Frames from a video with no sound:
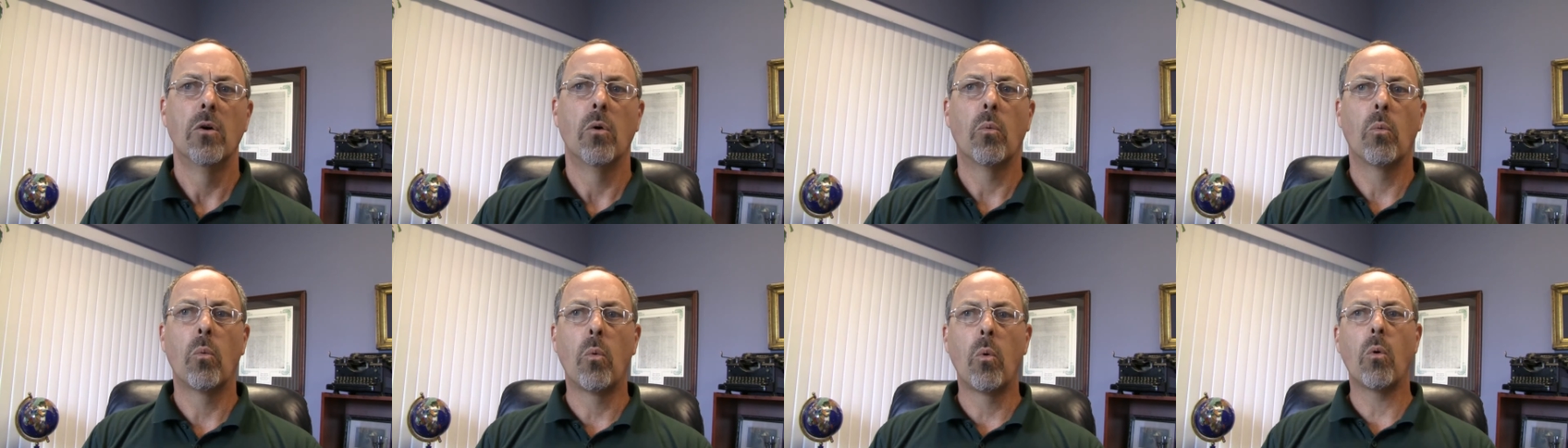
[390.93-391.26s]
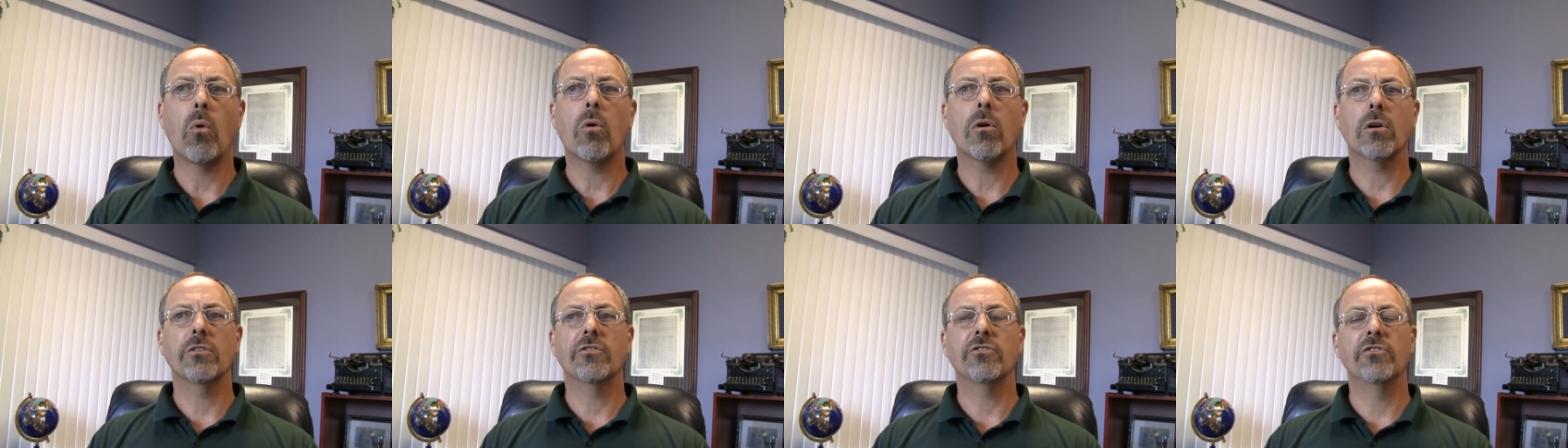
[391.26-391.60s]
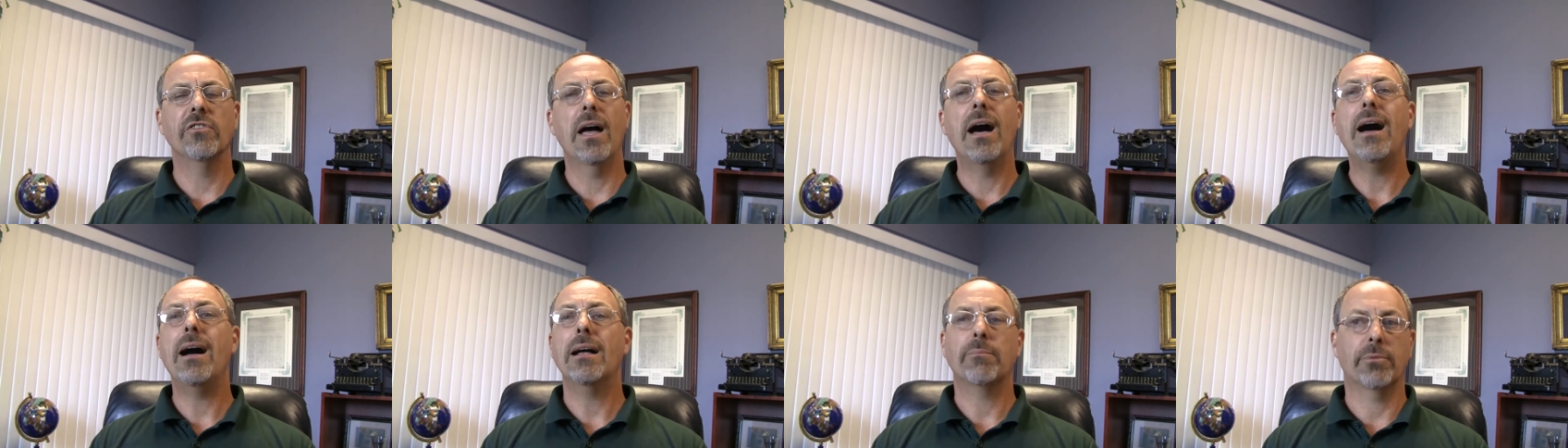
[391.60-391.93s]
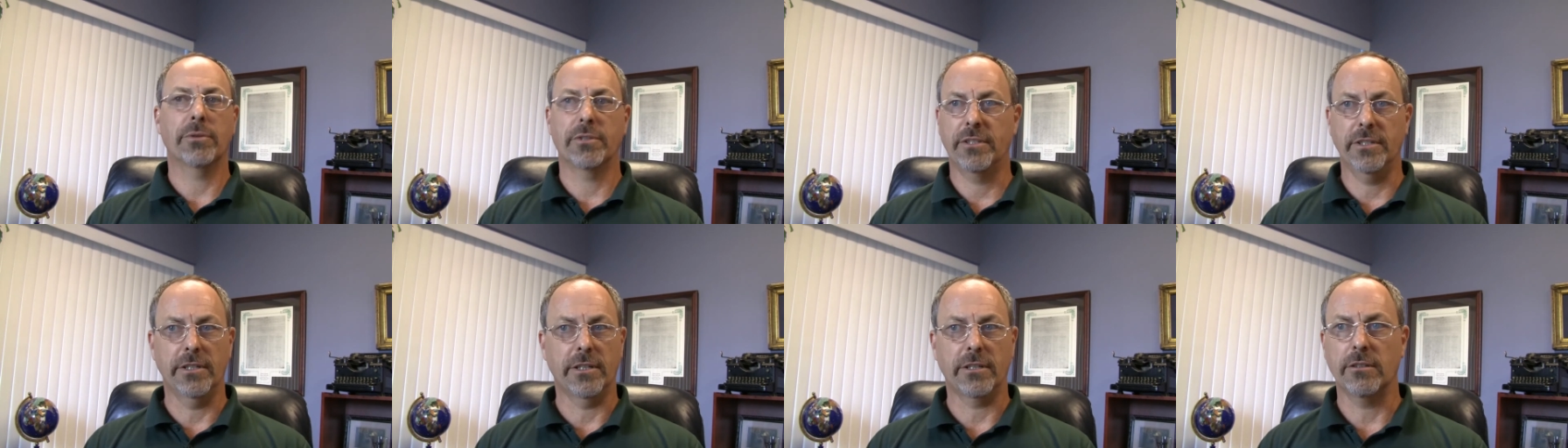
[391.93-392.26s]
War is not
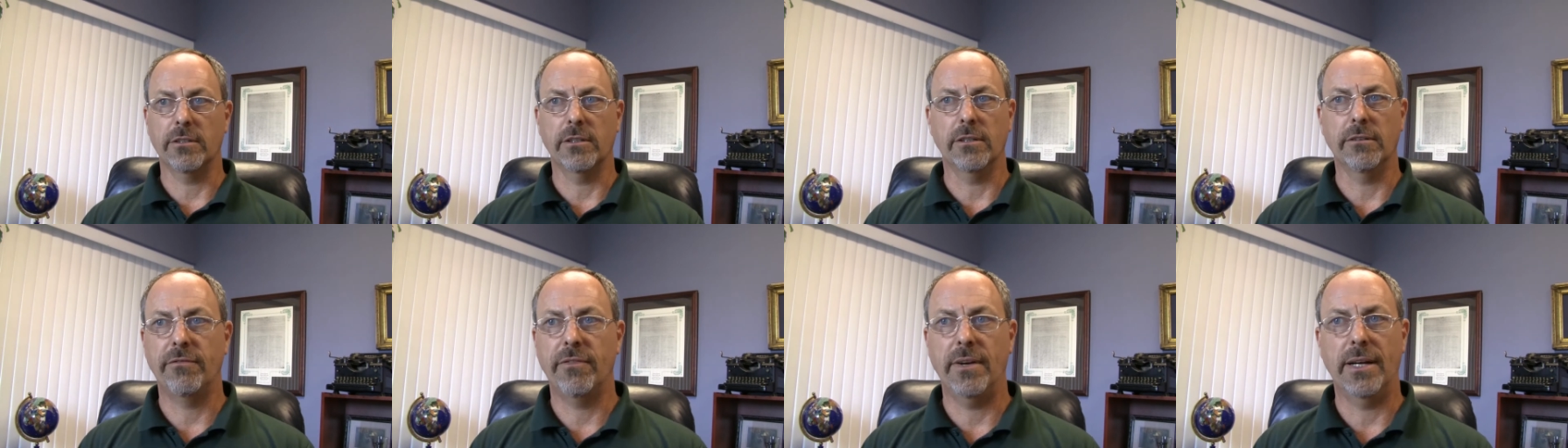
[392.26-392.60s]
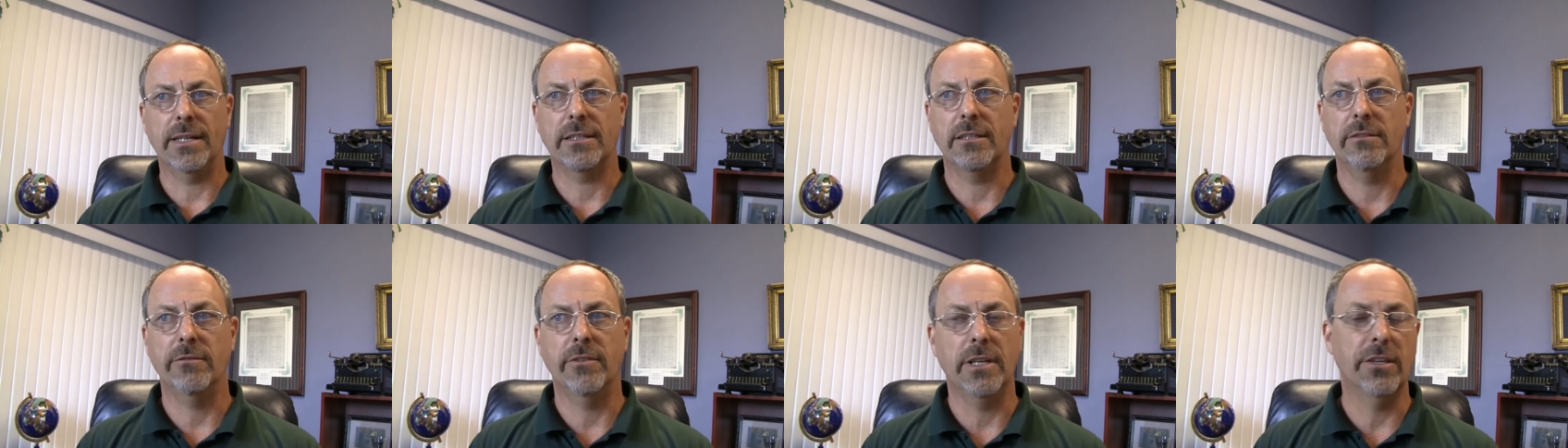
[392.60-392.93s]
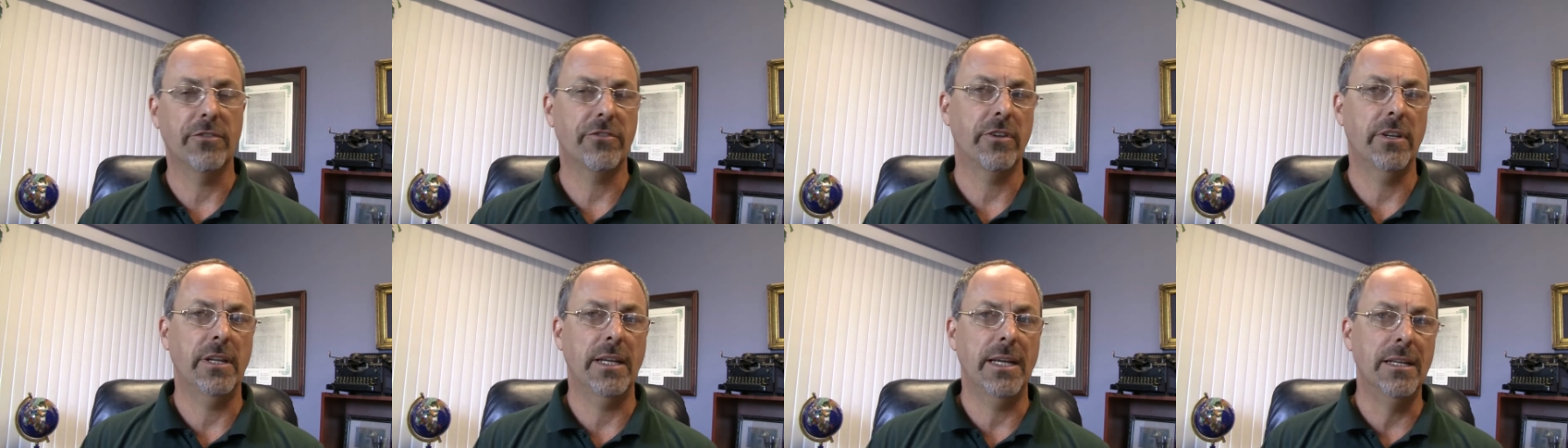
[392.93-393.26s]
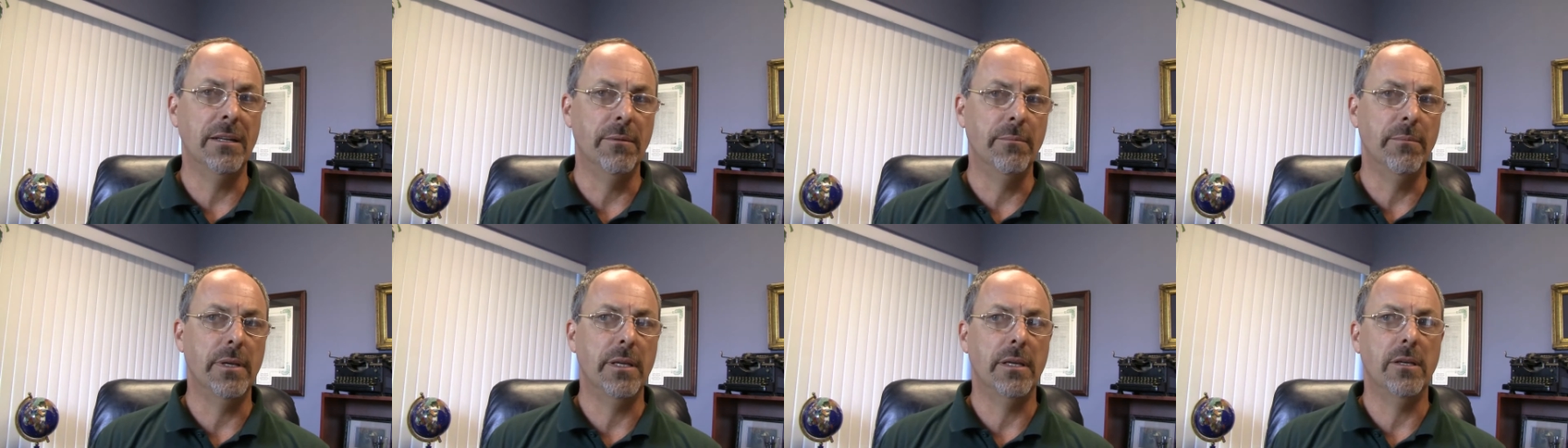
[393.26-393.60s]
particularly effective against an
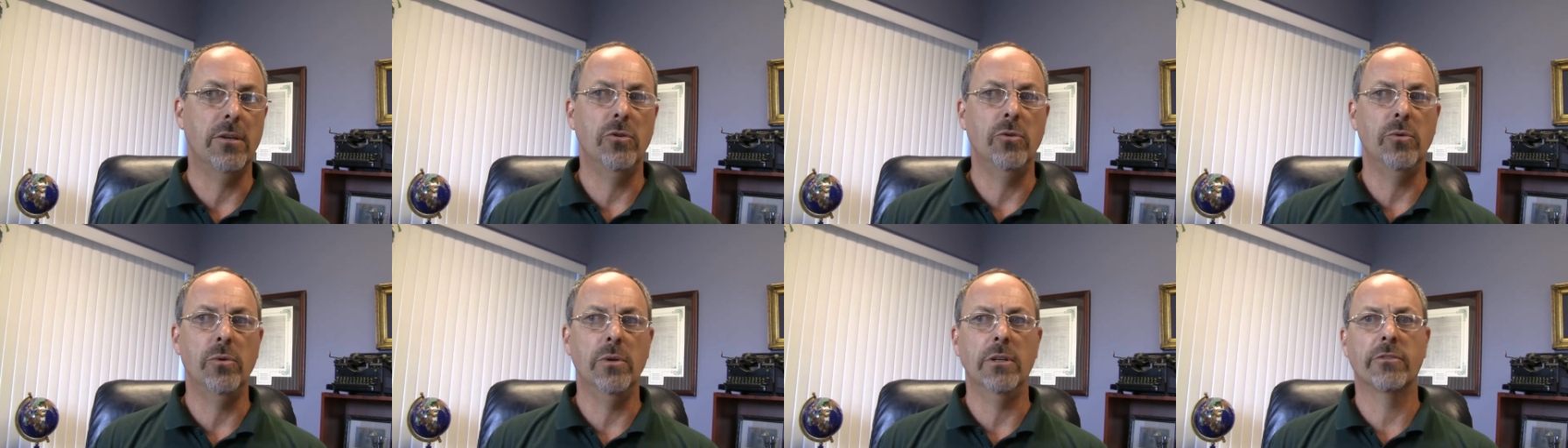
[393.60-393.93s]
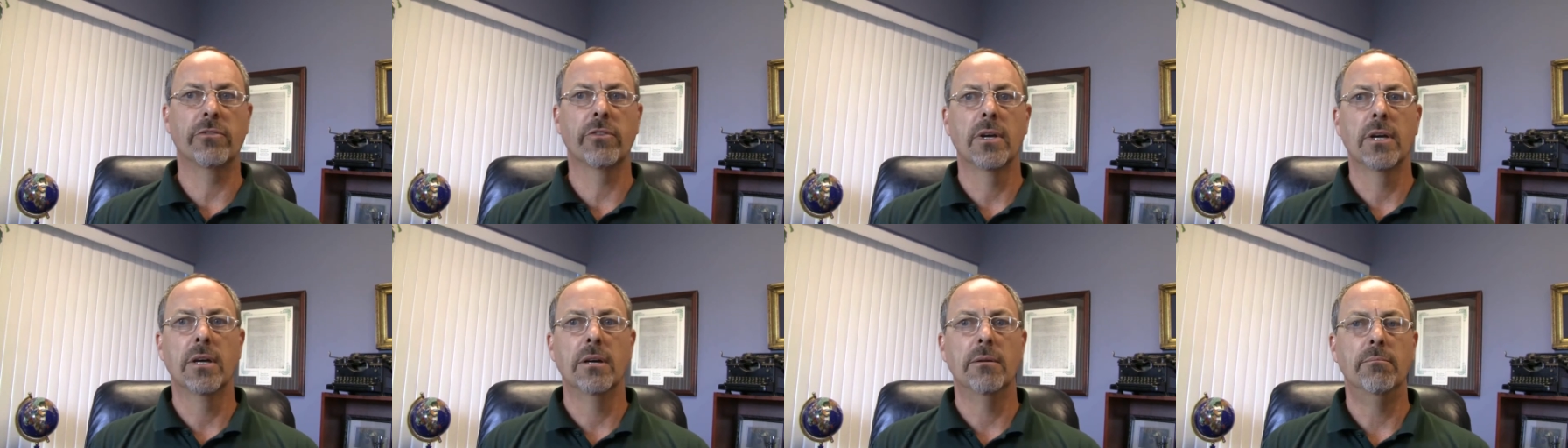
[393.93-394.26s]
enemy who is